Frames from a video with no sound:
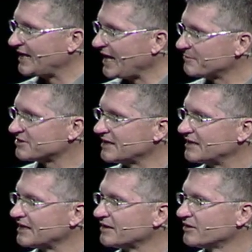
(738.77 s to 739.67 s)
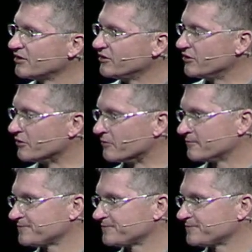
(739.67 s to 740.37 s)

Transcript: came seeking you.